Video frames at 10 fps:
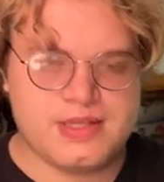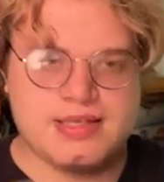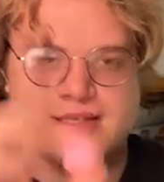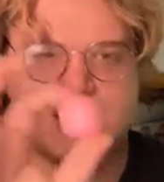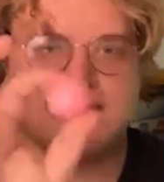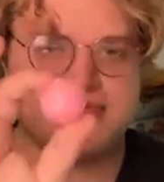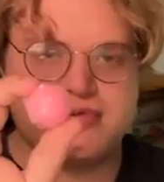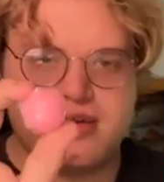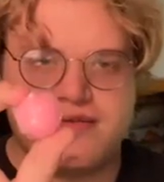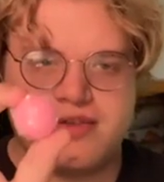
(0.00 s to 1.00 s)

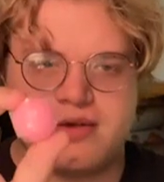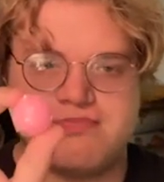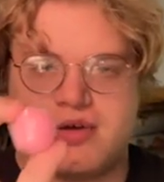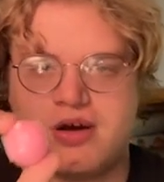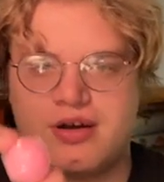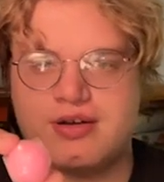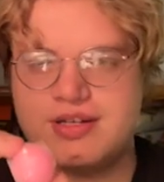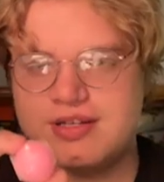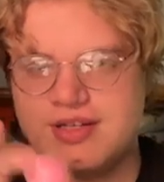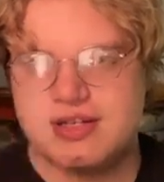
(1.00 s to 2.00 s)
sample of their Bard
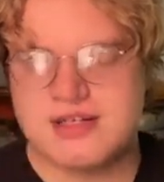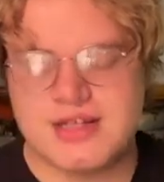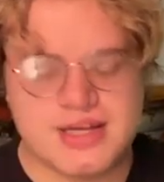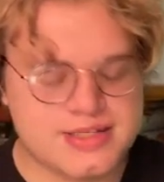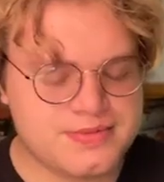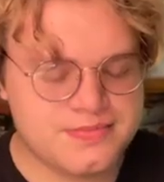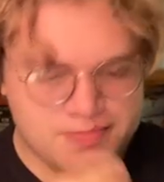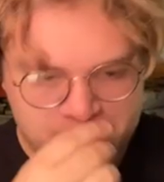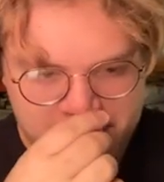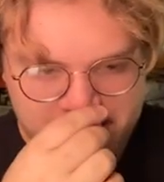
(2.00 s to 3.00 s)
scented dice,
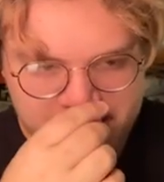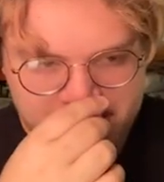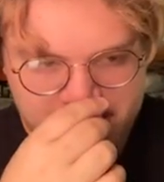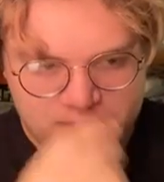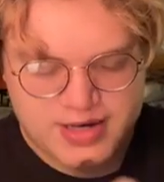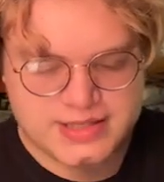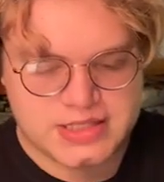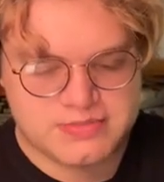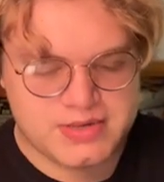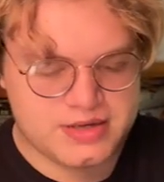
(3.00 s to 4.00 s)
and it
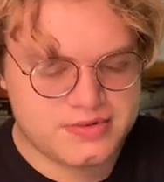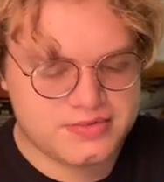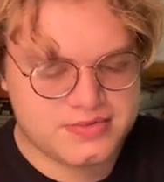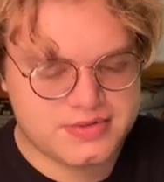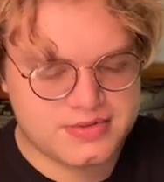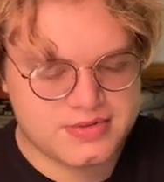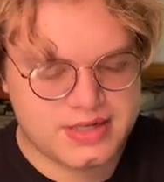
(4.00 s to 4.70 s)
smells